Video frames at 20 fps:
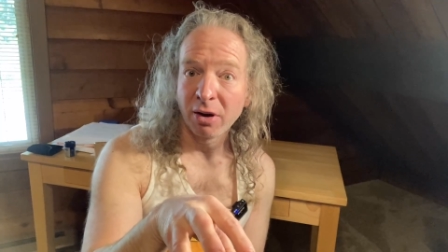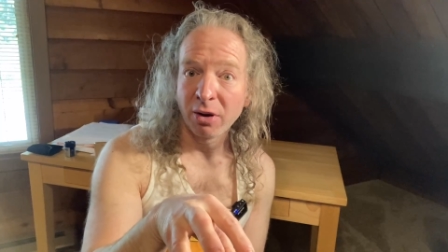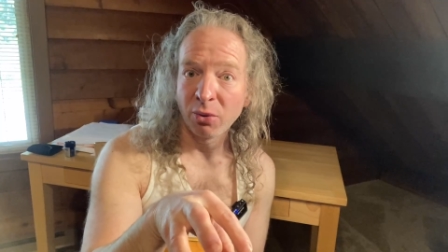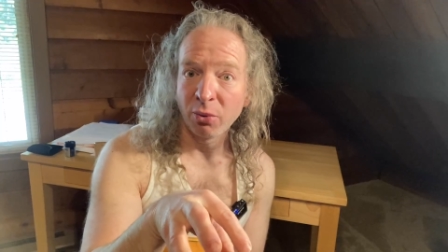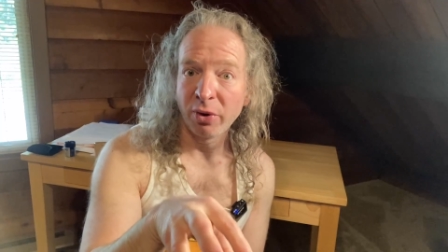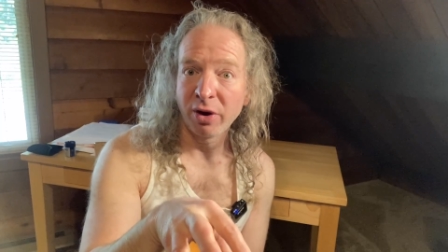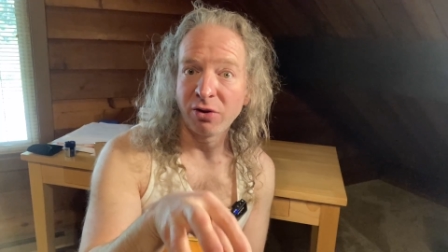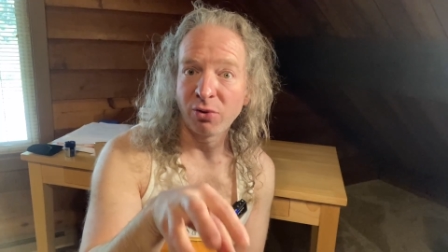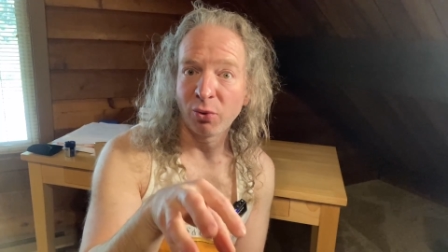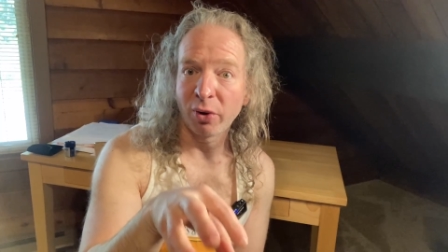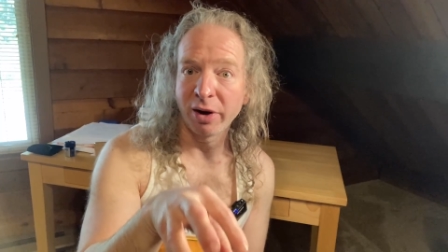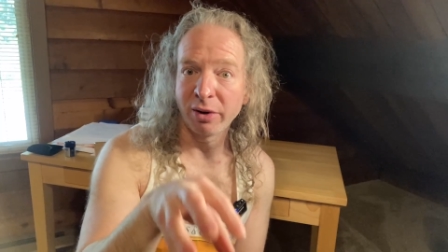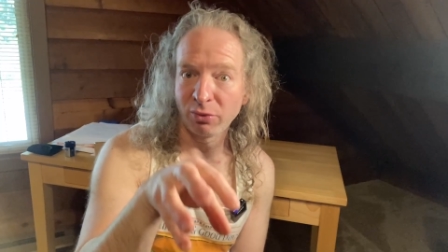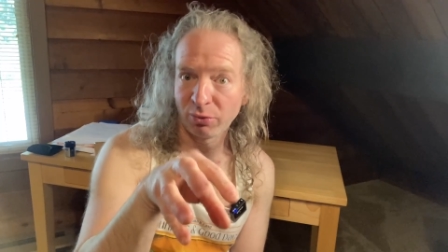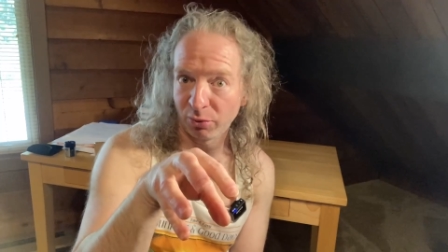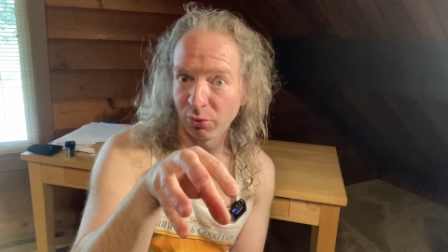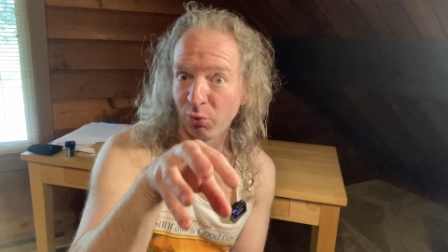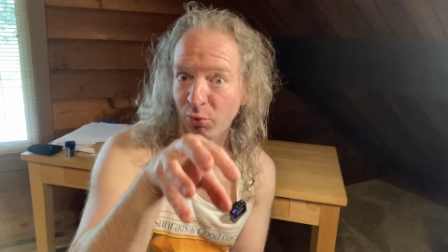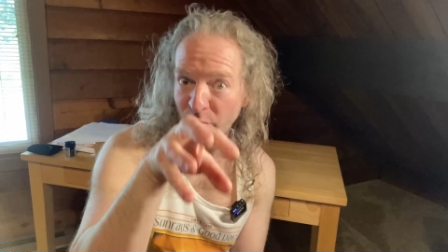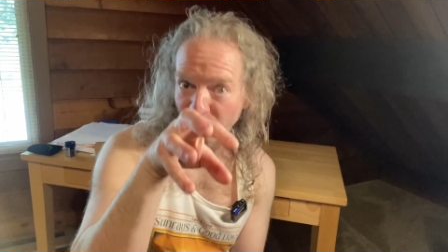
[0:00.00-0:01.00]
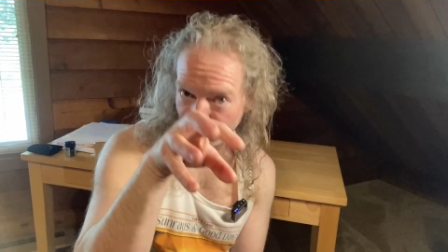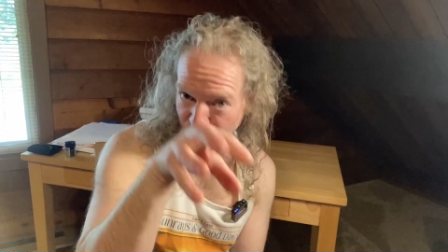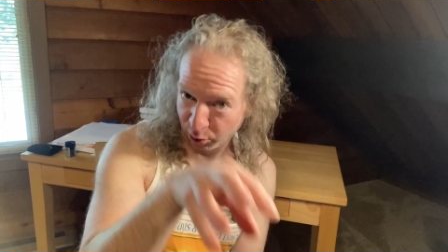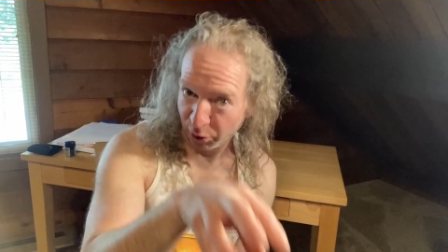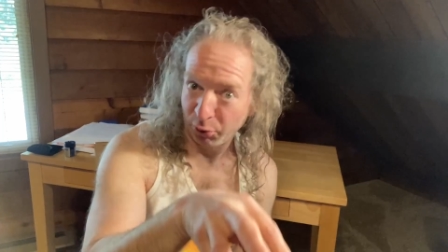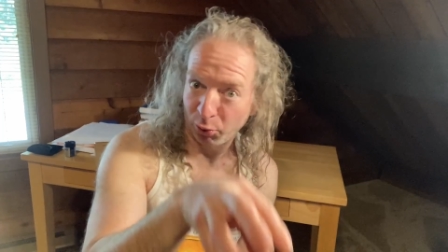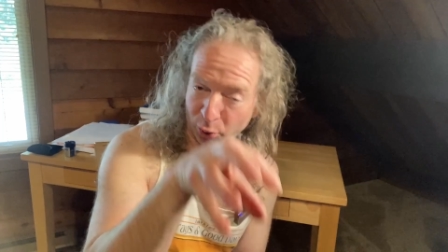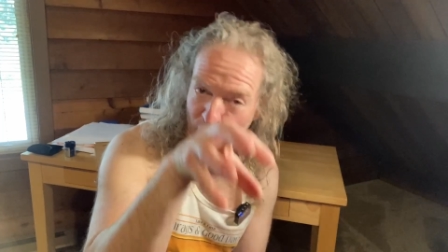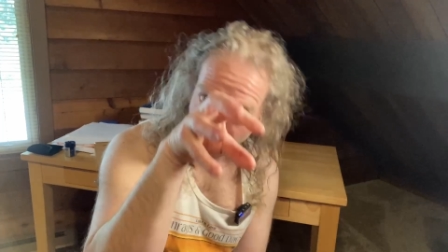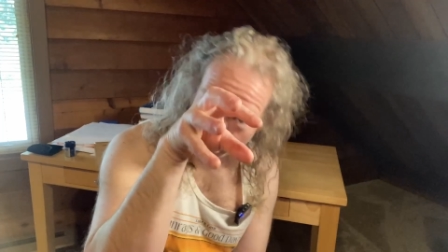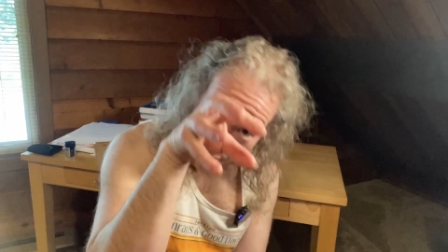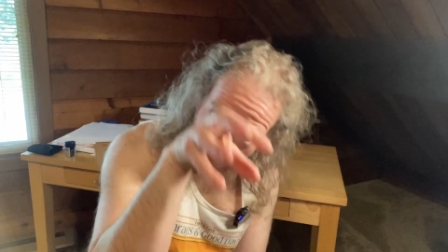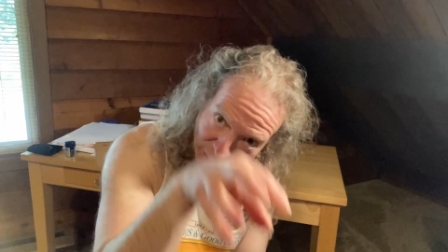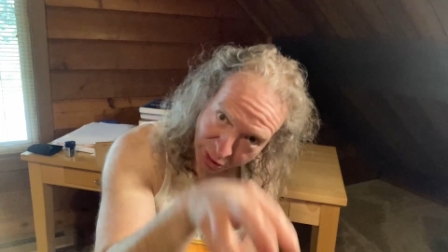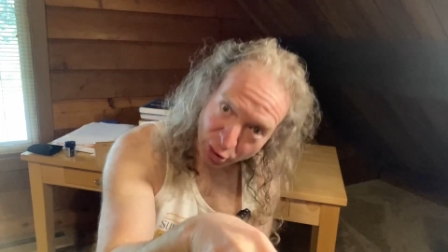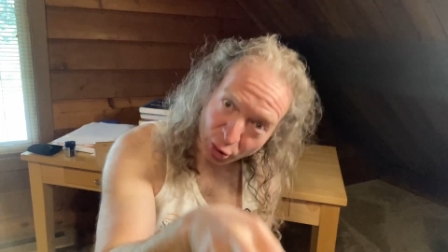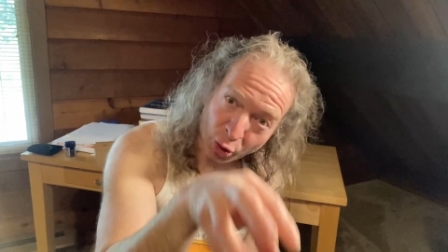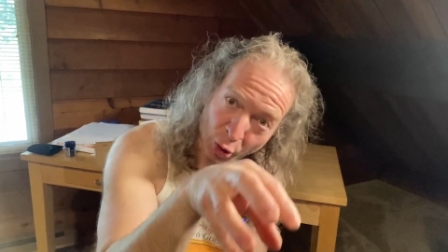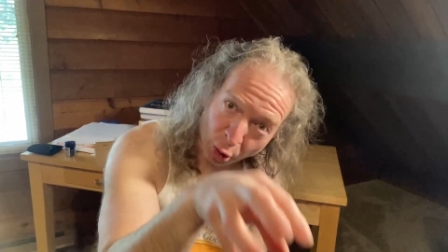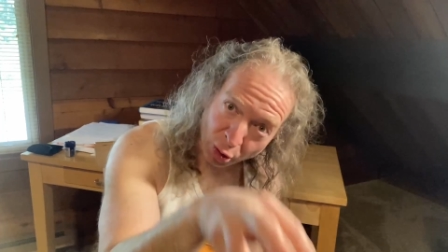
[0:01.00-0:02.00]
with what with, with, with what
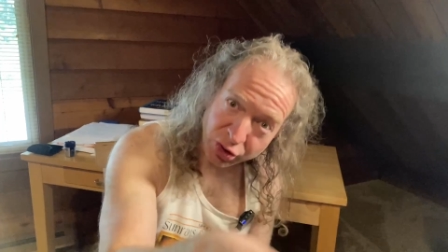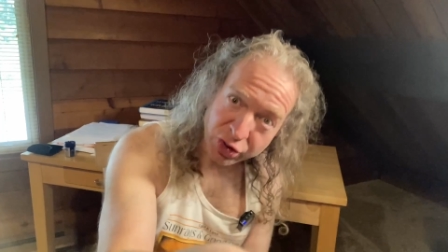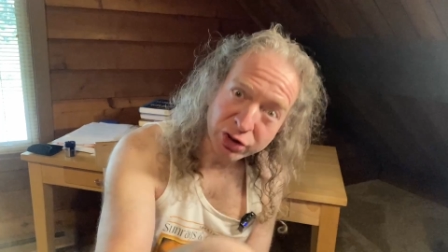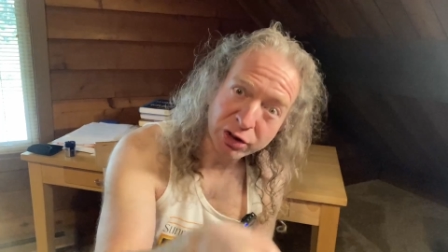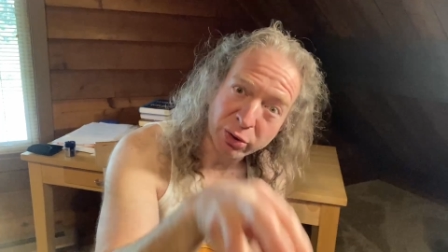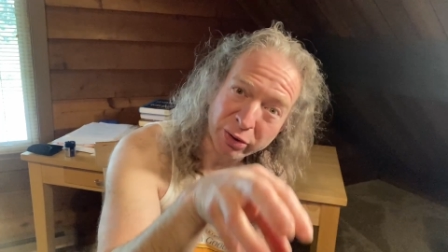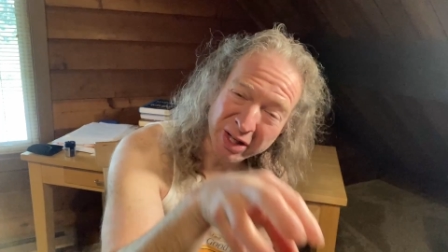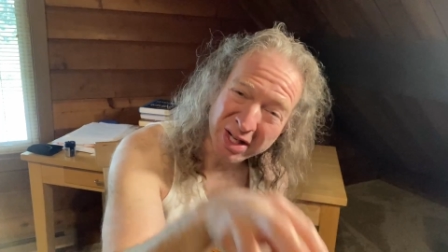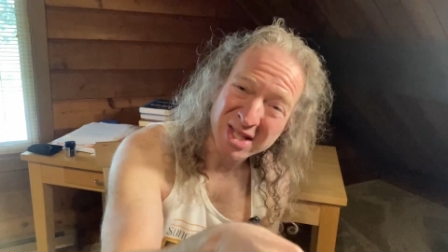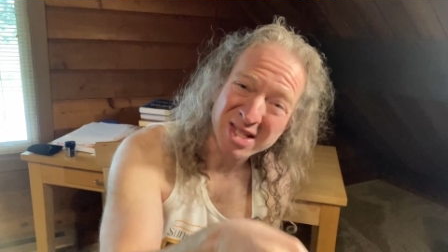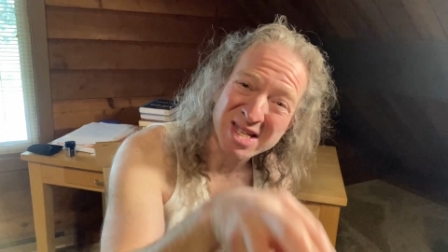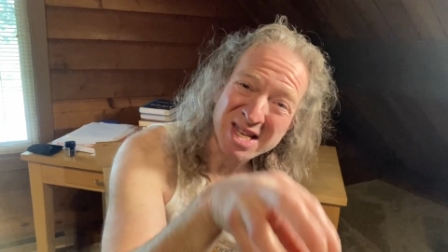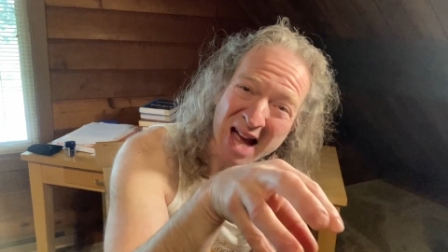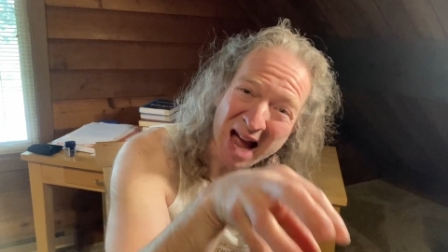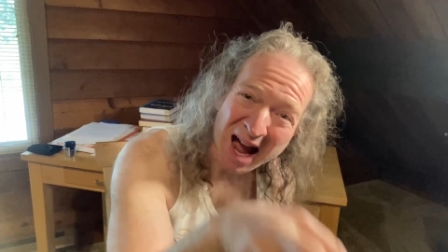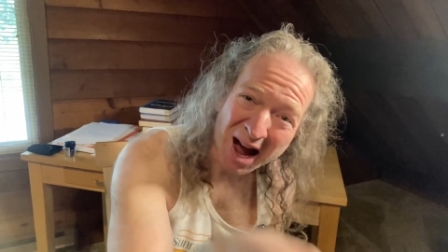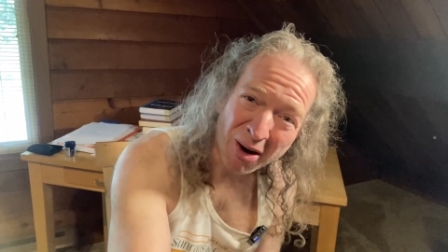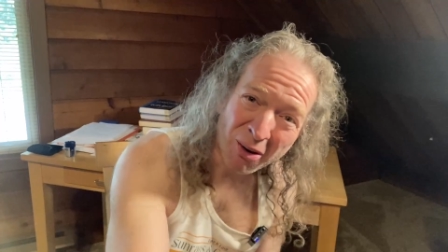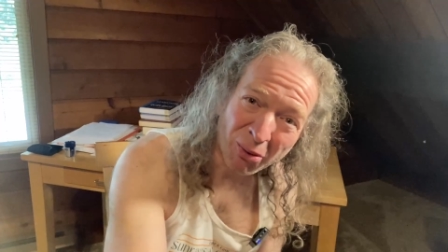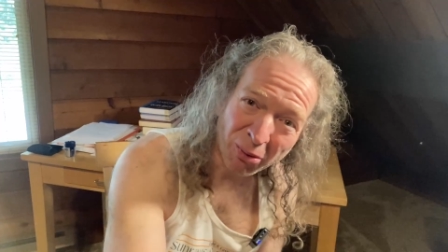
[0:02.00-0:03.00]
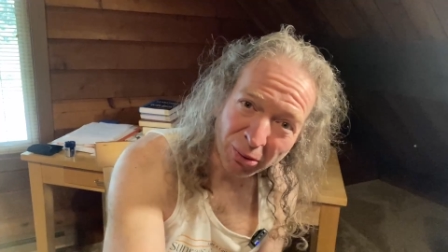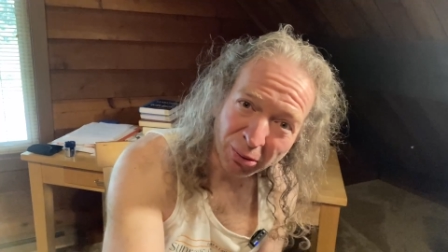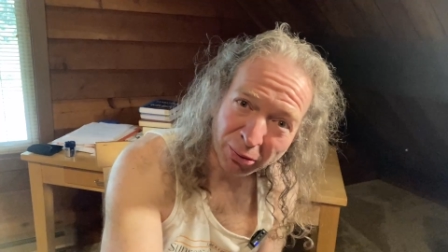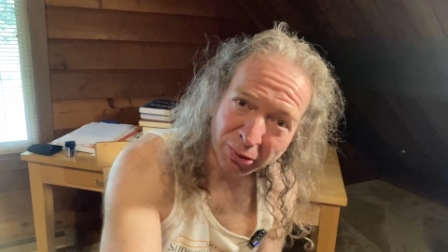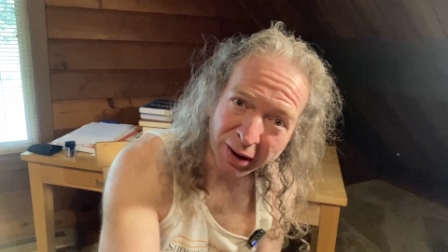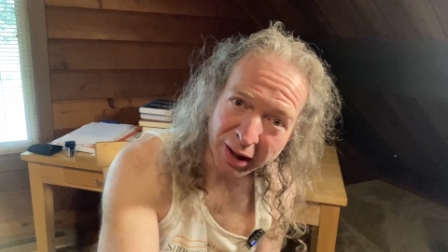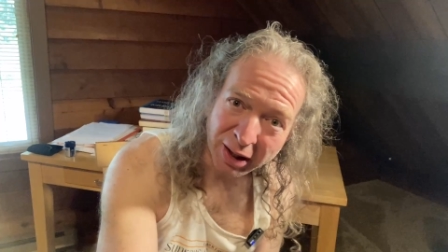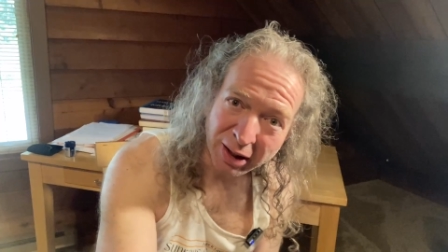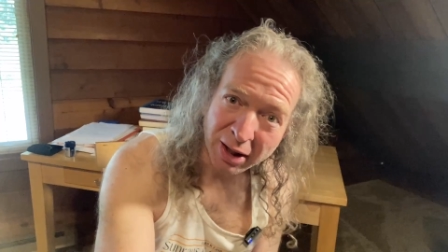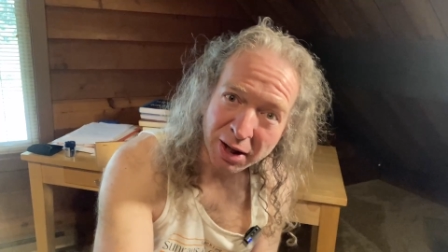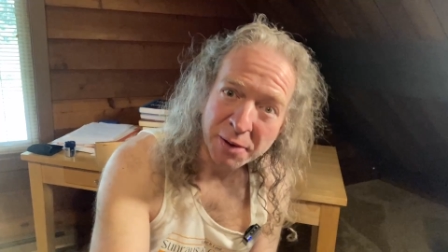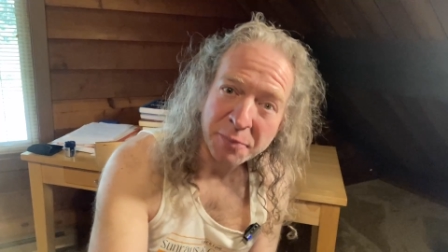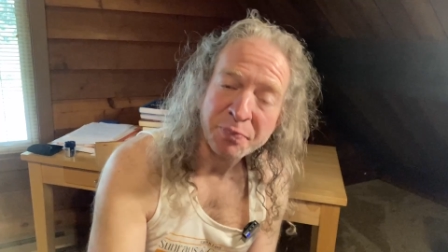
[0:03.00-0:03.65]
your course load is now, right?